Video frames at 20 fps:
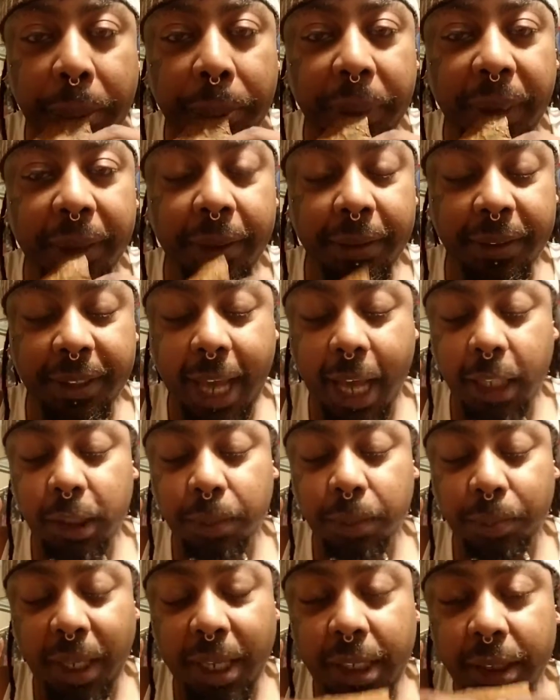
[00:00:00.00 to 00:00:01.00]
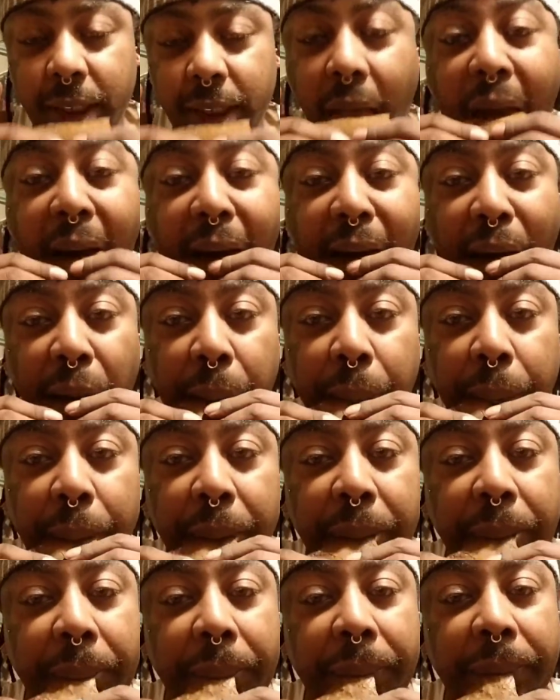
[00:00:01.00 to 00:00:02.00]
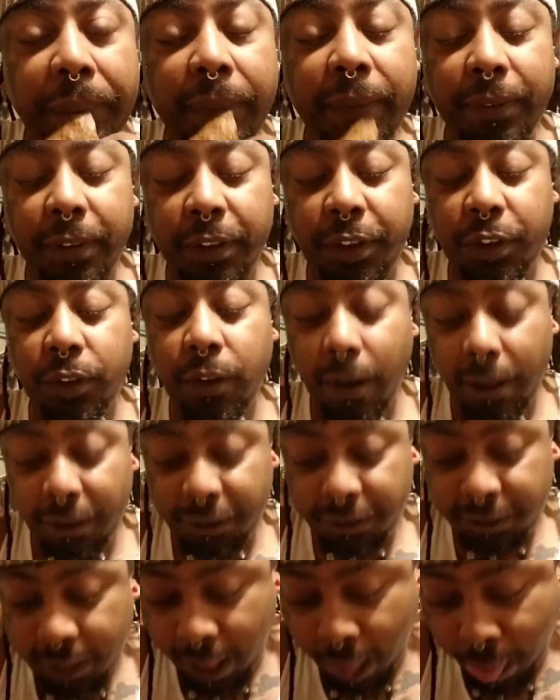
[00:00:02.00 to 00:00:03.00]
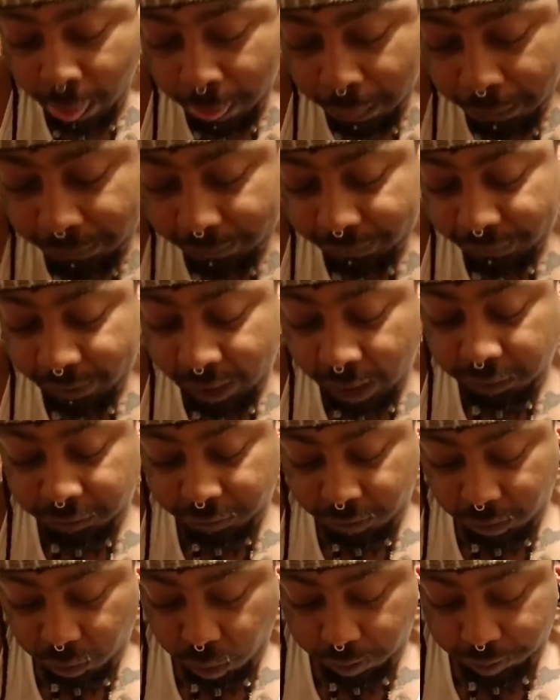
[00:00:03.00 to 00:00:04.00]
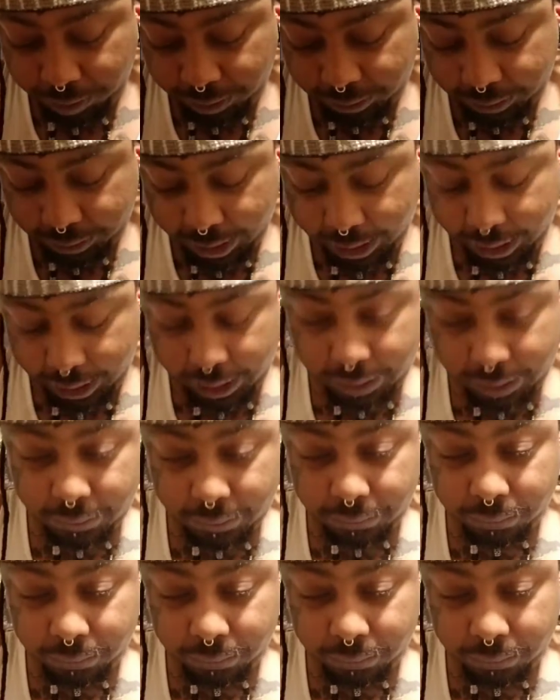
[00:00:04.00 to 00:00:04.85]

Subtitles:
the tax place, starting shit. I was finna whoop his ass.